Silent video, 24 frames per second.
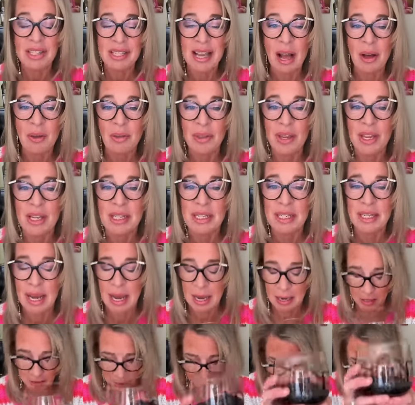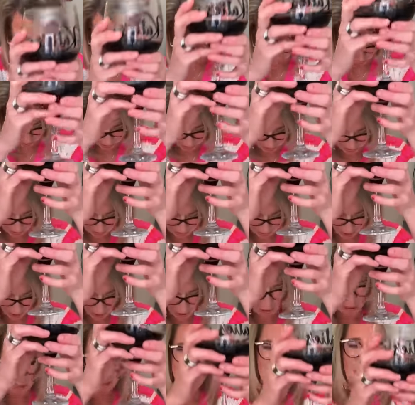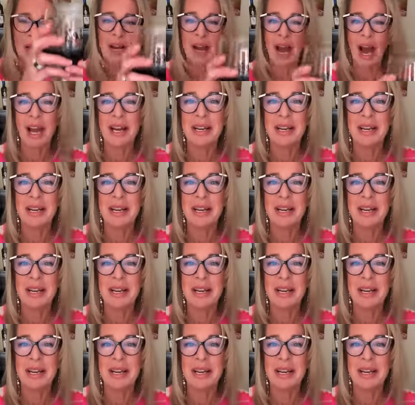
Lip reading: South Indiana. Welcome.